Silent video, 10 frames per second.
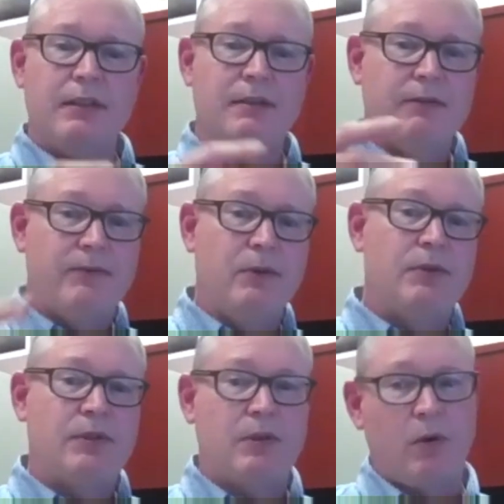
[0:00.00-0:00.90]
and food
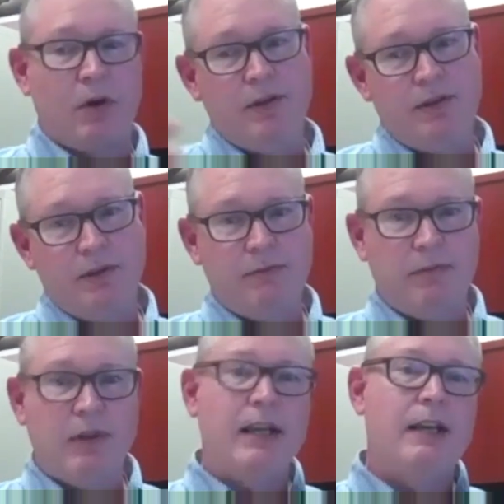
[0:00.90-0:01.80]
storage and
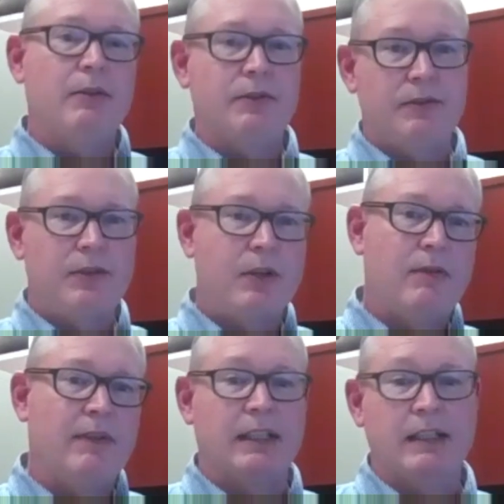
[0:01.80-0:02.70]
ladles and
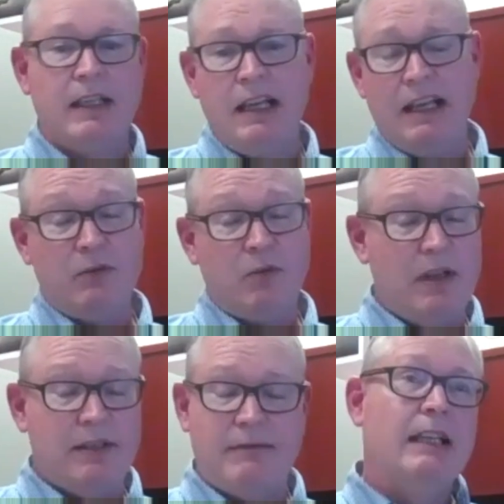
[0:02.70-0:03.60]
serving, as
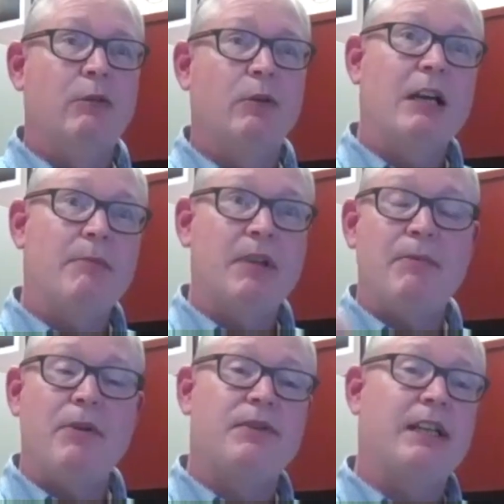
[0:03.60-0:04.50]
well as we're coming up
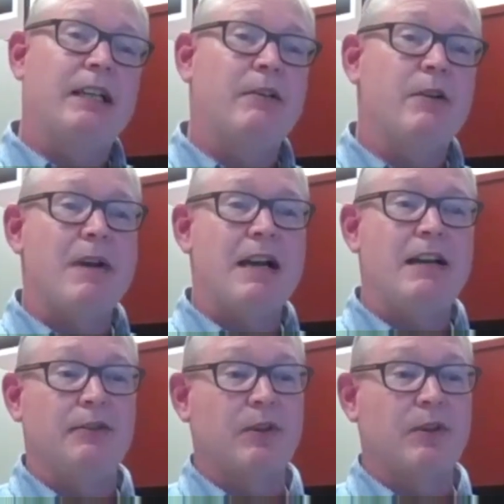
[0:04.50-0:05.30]
on Cinco de Mayo.